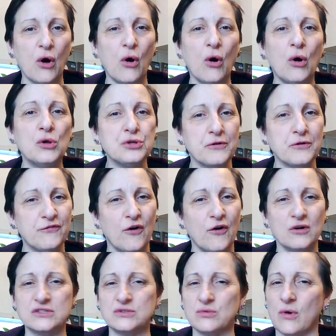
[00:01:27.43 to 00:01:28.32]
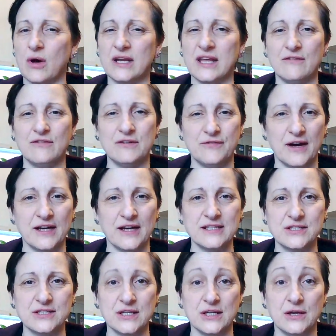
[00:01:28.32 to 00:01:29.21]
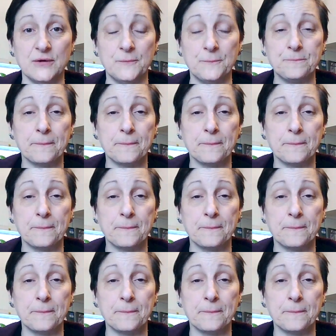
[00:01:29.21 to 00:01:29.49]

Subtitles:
Older folks want to give advice to you.